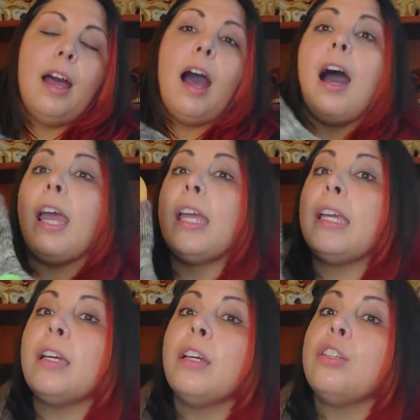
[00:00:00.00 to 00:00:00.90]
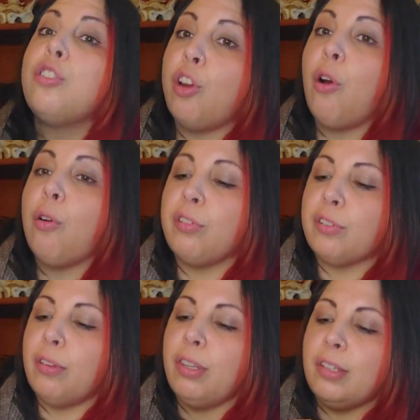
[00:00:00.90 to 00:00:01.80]
I chose,
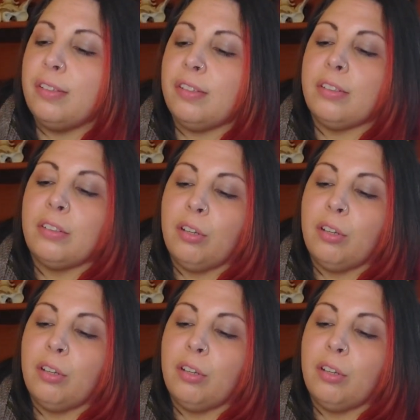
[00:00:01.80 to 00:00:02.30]
so this